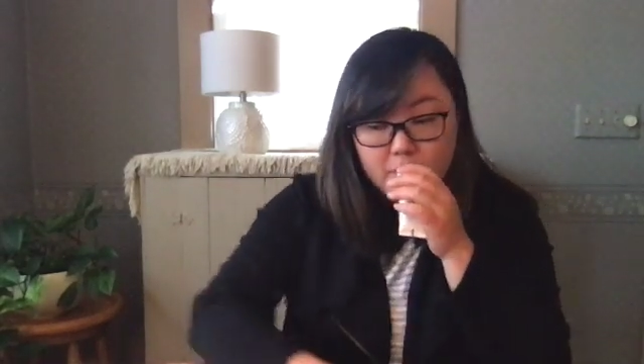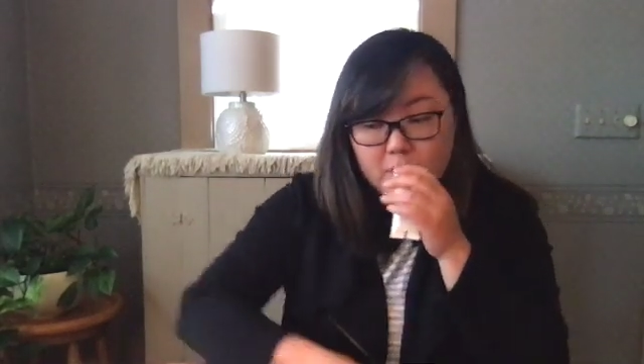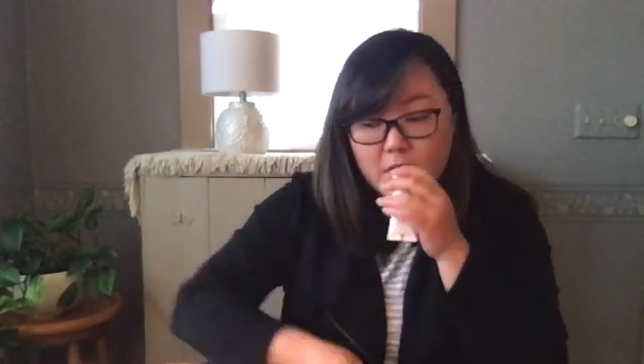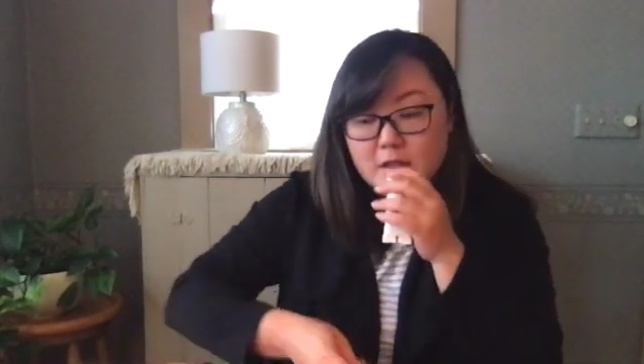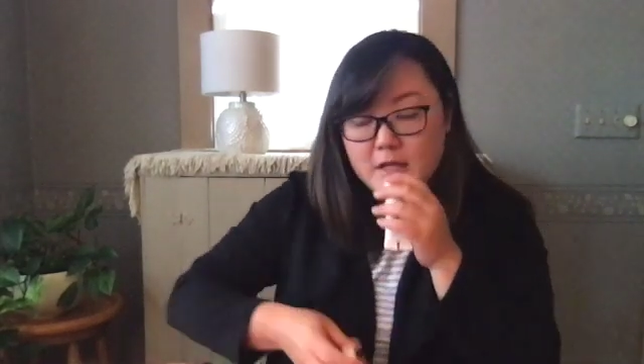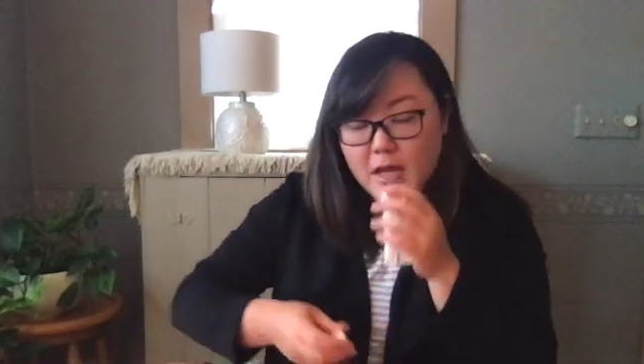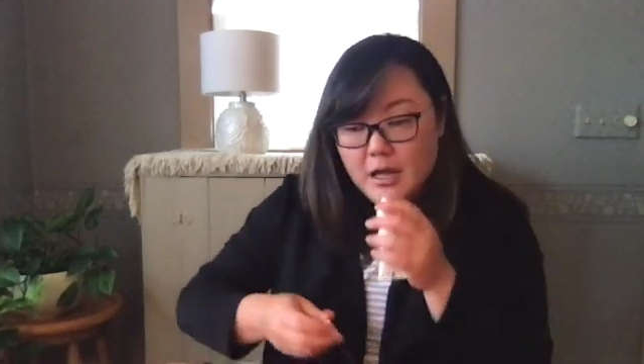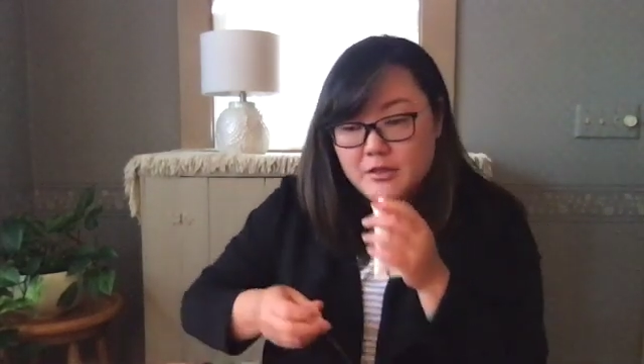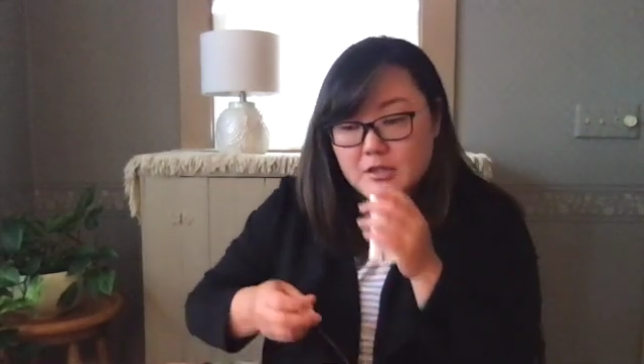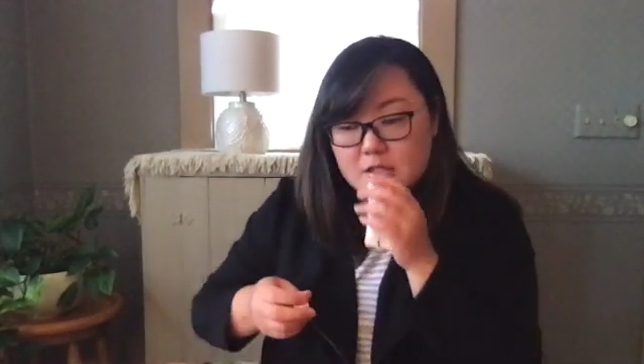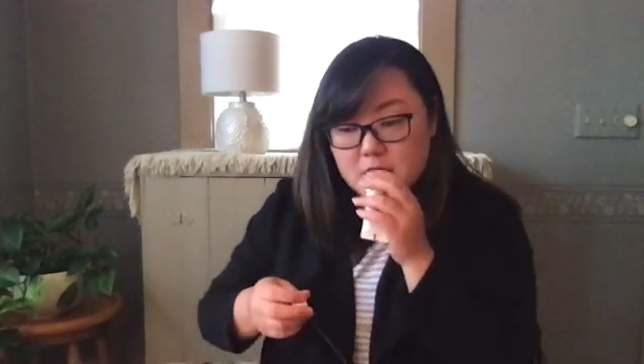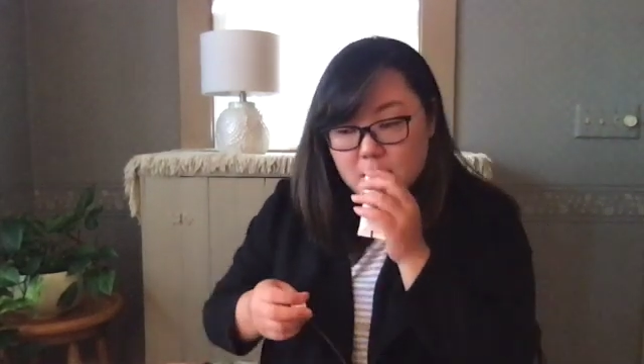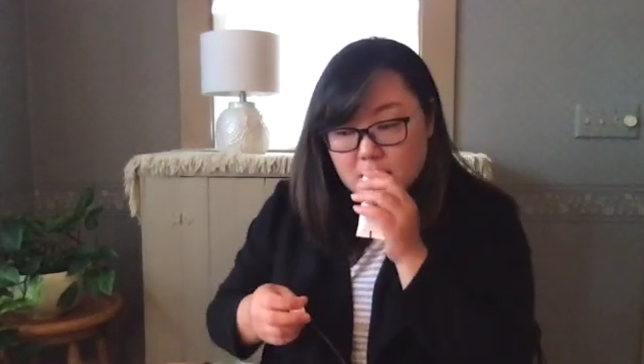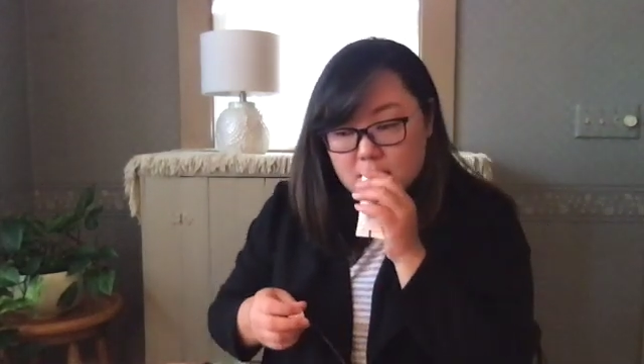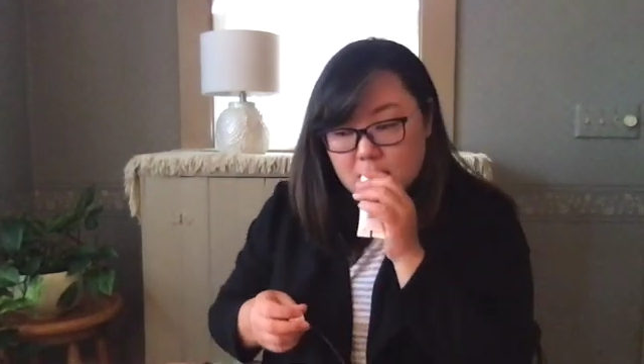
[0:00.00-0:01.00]
Yeah, this
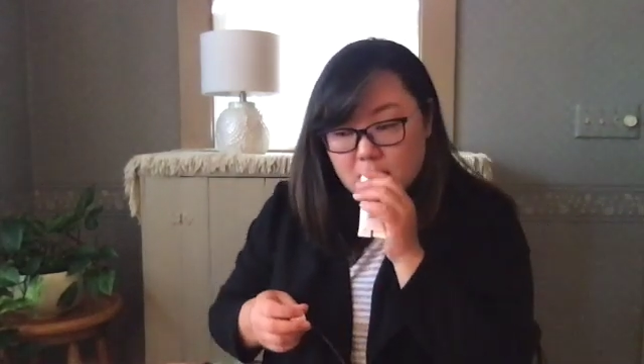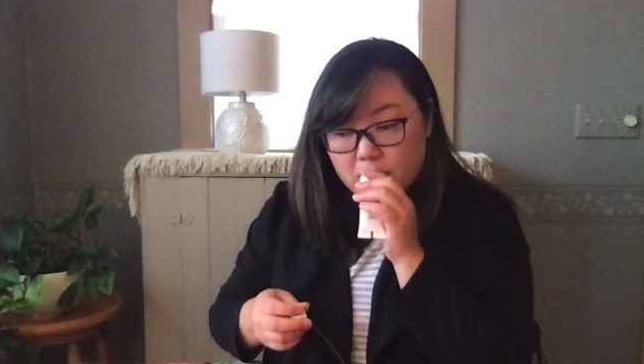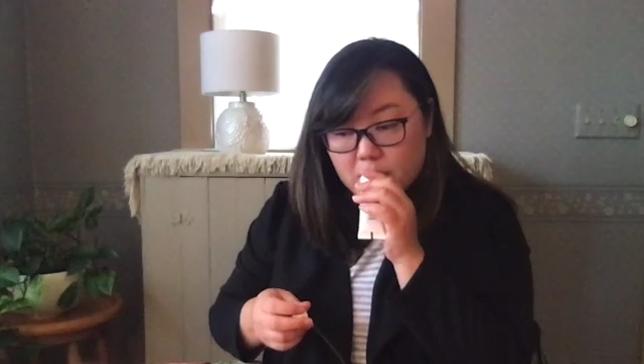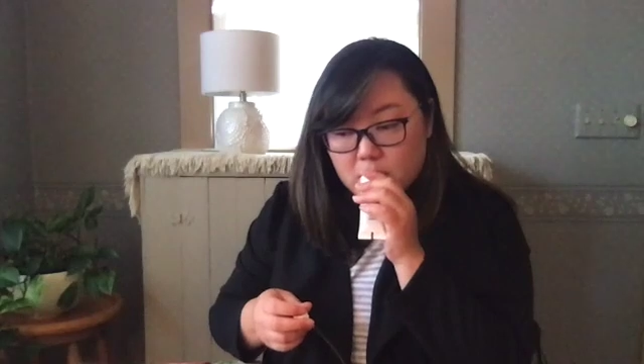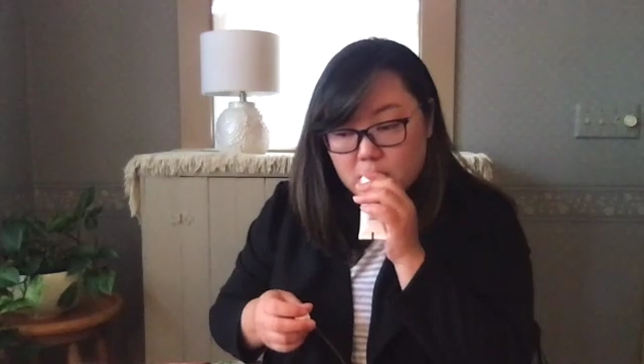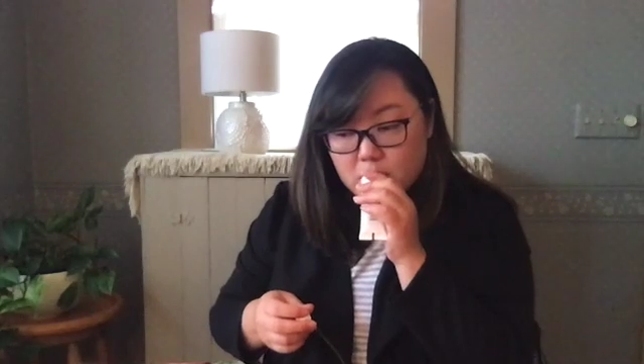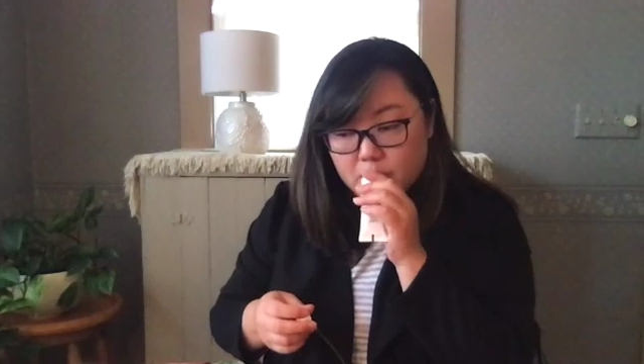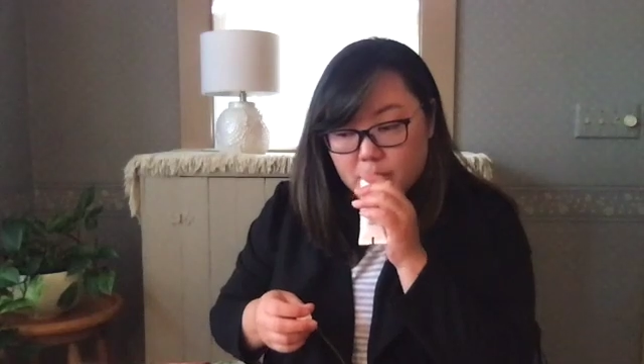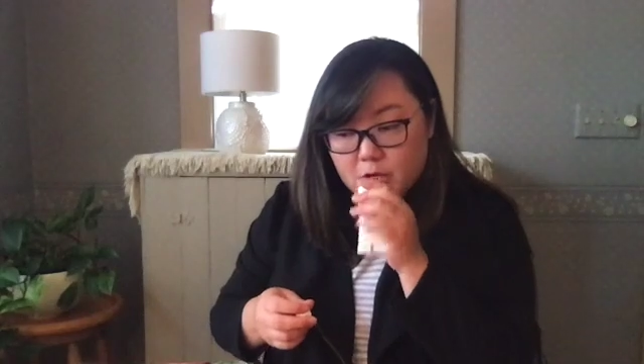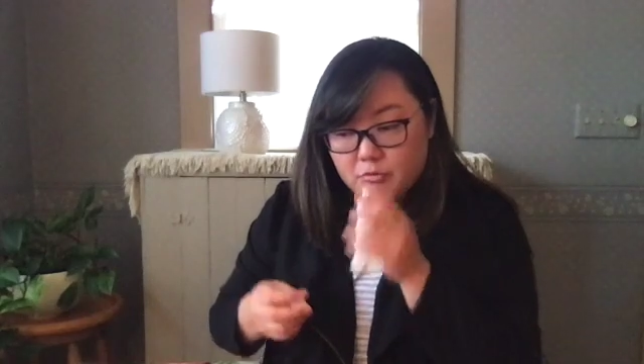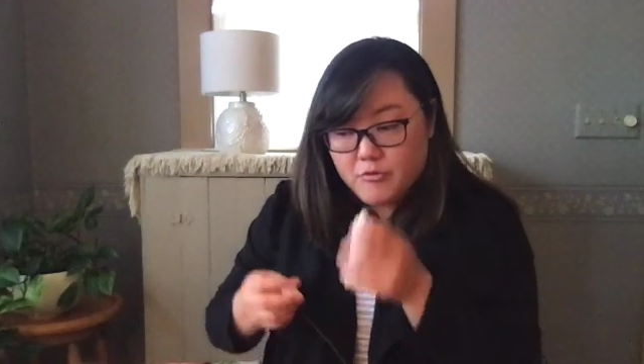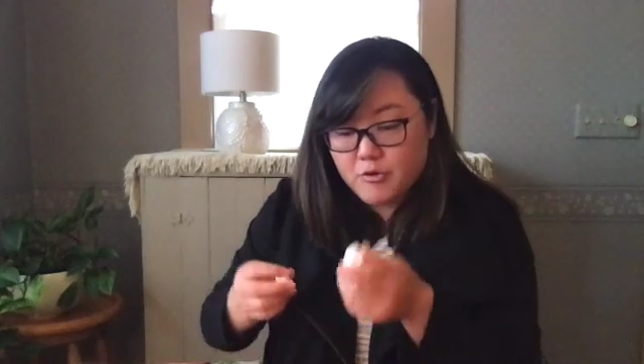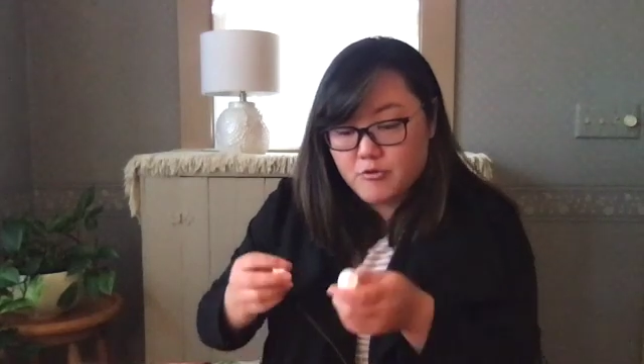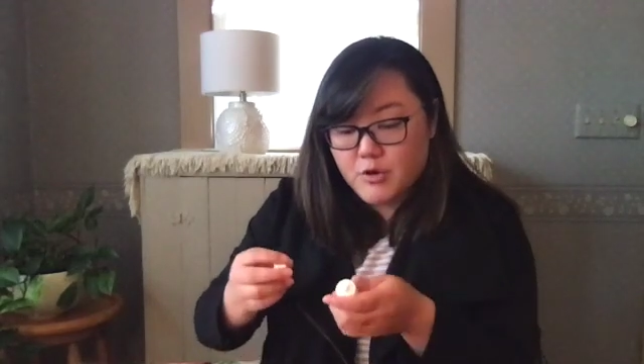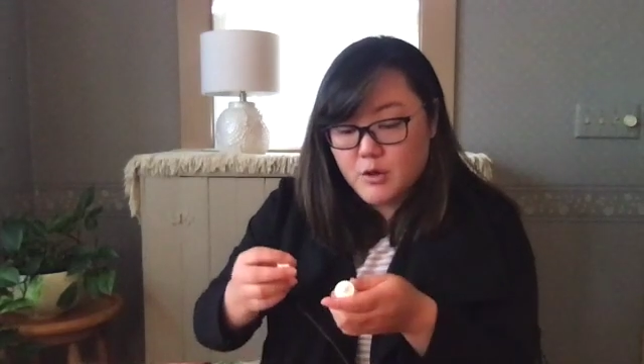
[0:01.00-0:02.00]
does have a little bit of
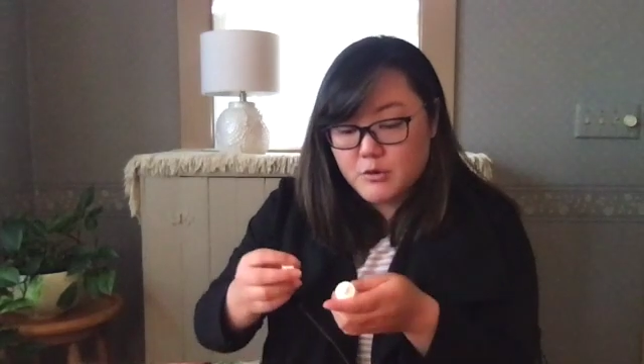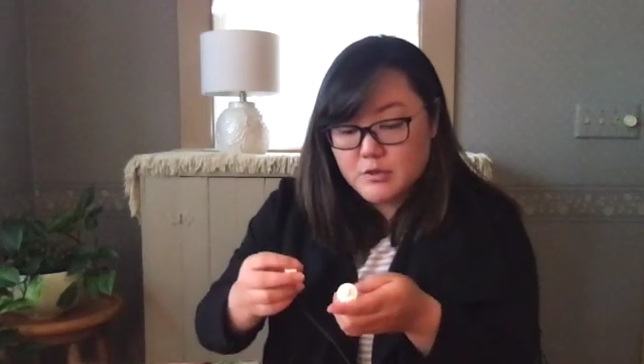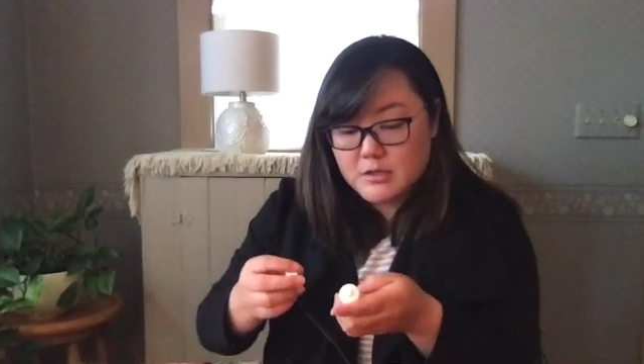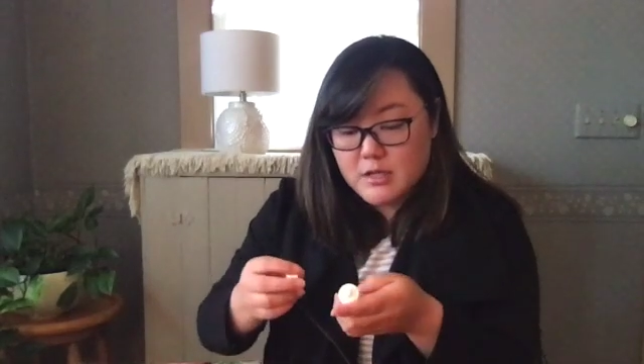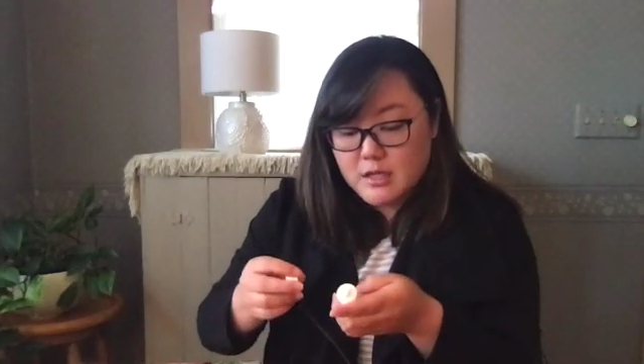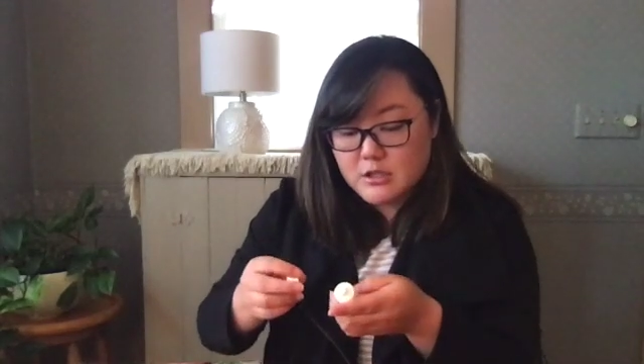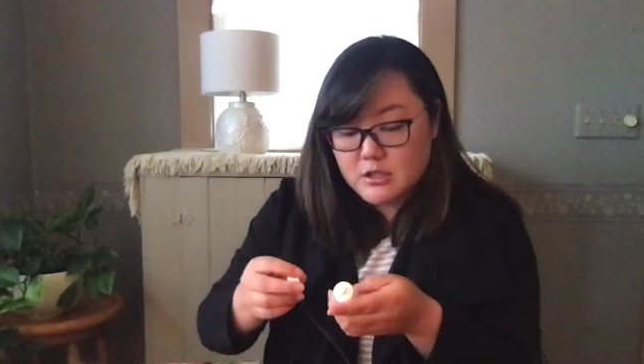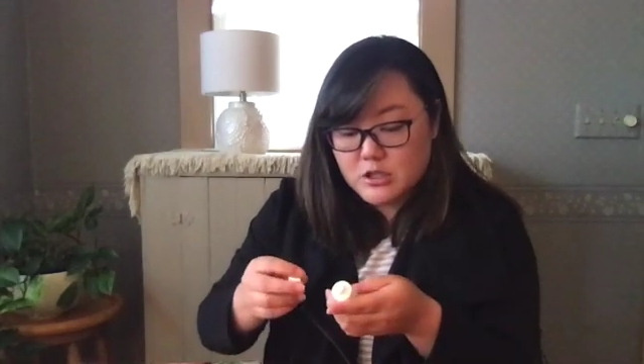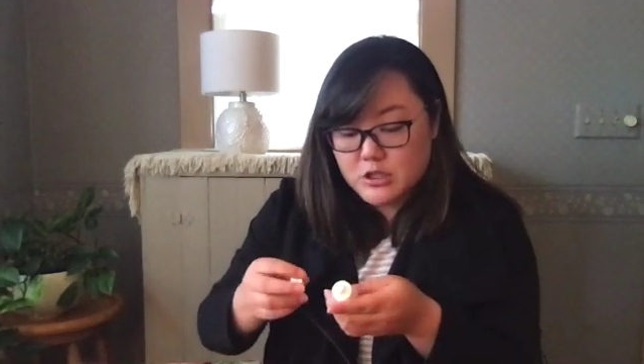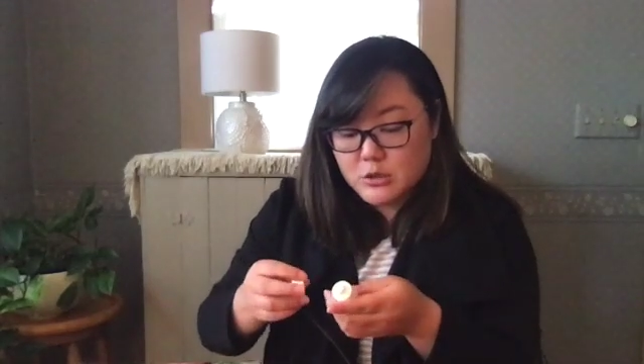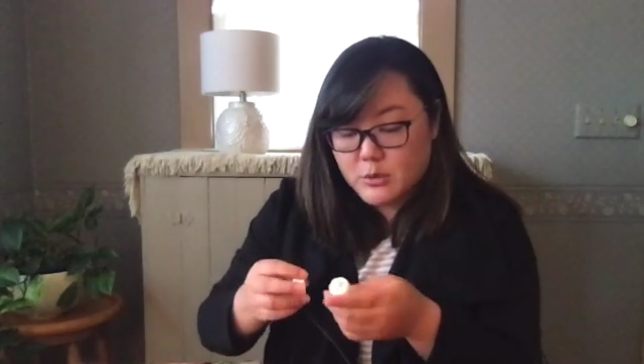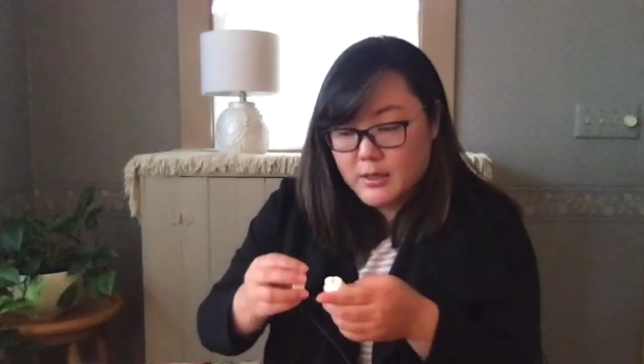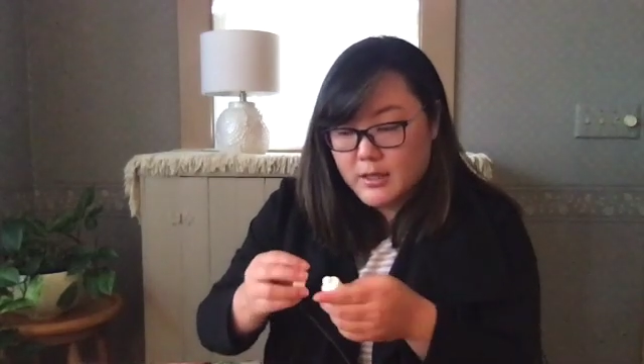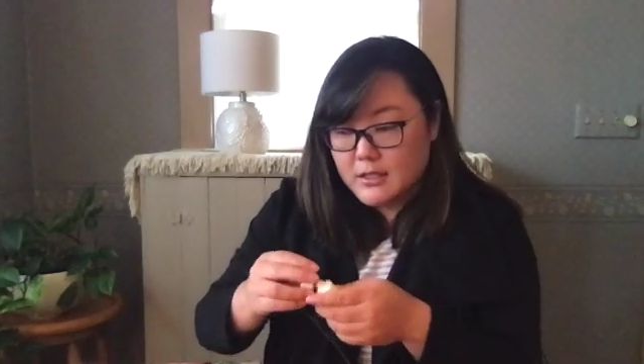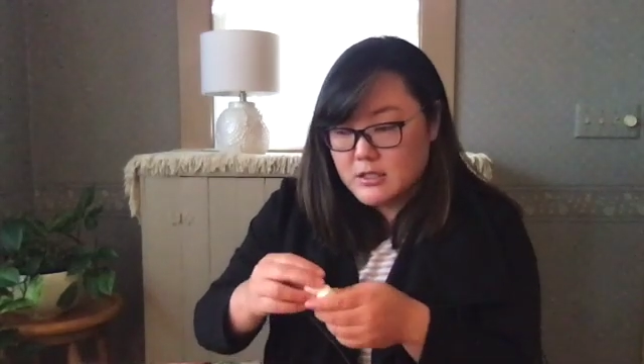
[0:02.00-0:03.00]
a rose scent to
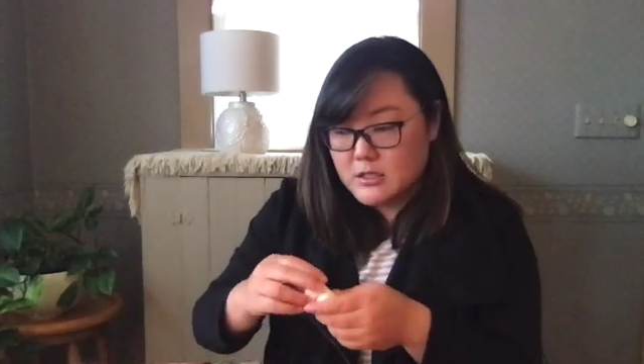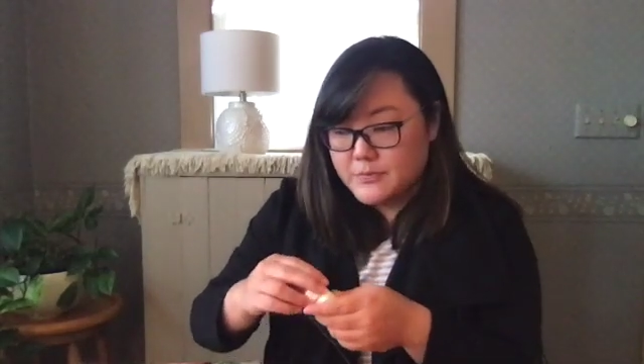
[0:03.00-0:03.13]
it.